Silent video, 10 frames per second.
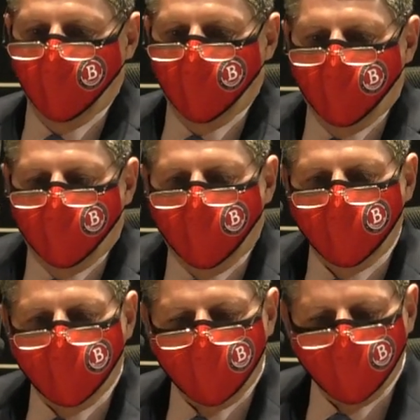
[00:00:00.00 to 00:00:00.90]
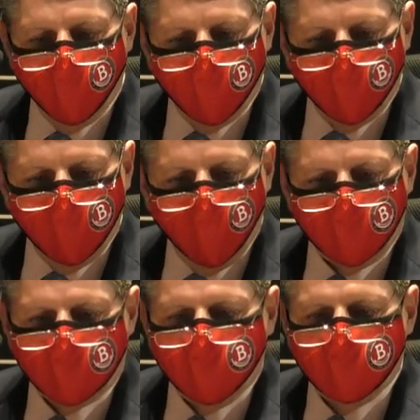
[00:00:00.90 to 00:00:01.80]
funding of
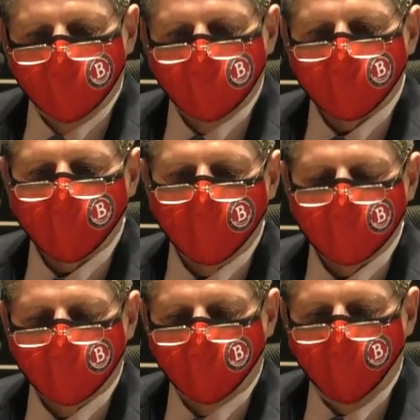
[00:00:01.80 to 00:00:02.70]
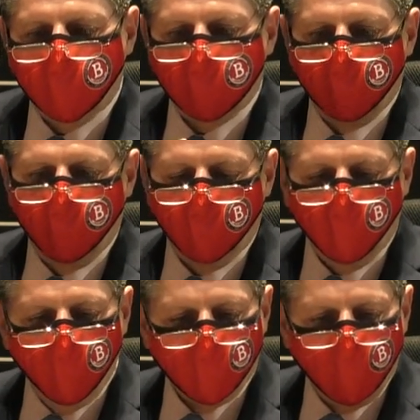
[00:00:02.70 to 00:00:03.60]
extras with regard to curriculum,
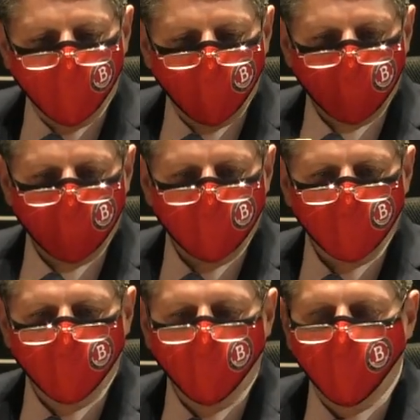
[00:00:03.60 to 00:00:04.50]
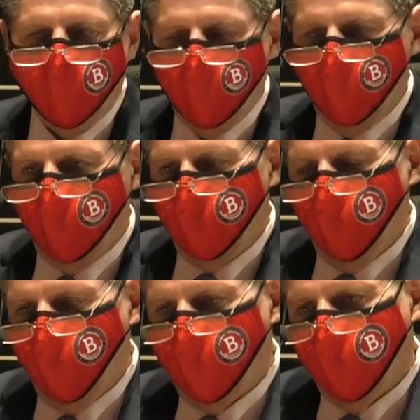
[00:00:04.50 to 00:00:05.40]
programming, more, uh,
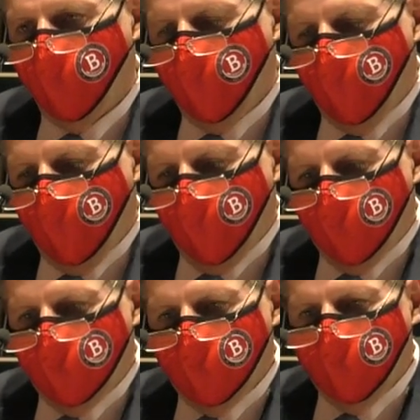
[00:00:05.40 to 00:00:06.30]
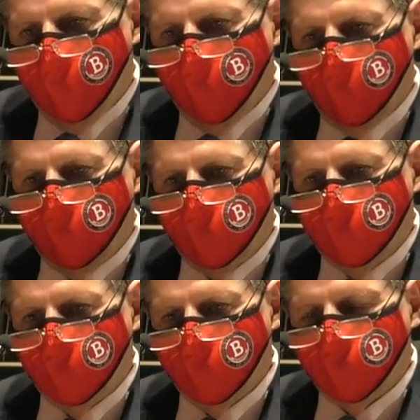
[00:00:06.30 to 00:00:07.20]
more um,
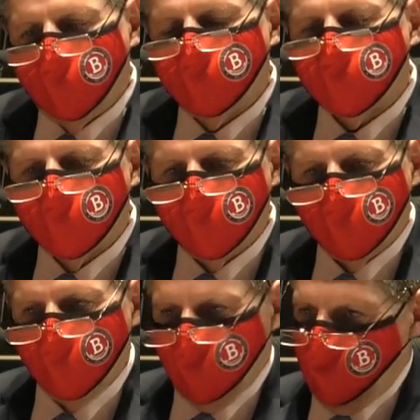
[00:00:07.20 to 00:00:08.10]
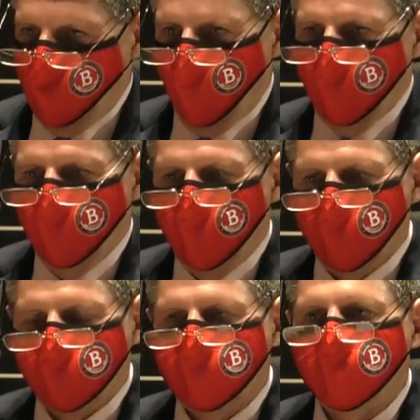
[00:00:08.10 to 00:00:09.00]
positions to support you know,
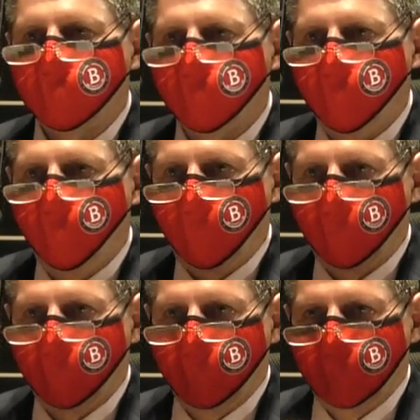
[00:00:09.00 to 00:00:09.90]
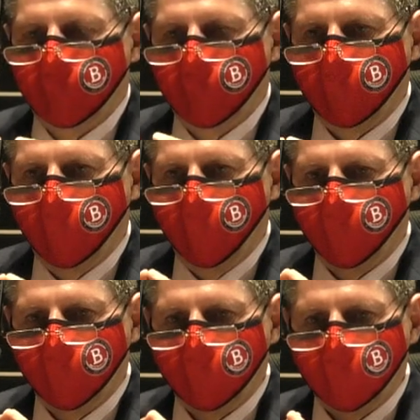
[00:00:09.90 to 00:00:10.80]
student learning, um,
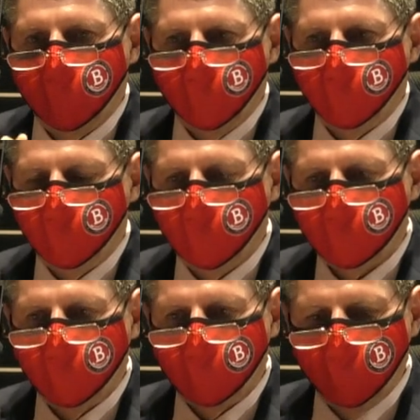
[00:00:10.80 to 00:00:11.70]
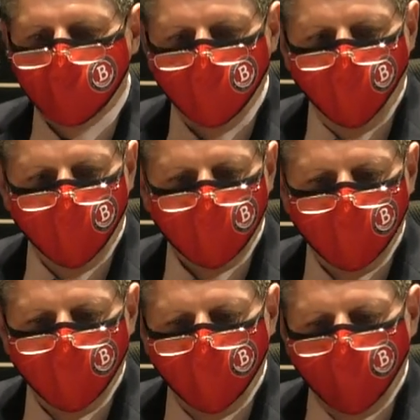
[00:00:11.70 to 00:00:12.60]
positions to support
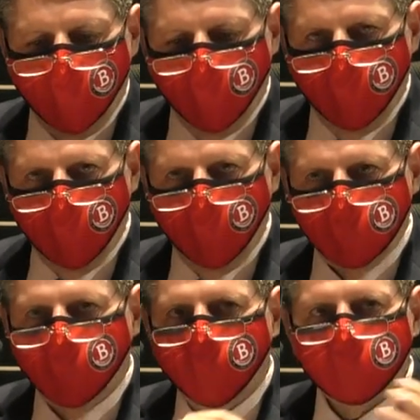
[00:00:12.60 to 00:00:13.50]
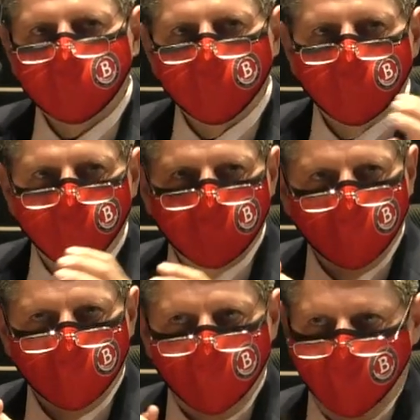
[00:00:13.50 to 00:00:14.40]
uh, diversity,
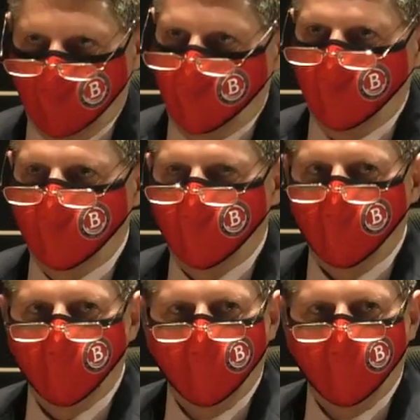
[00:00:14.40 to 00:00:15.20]
positions to, you know,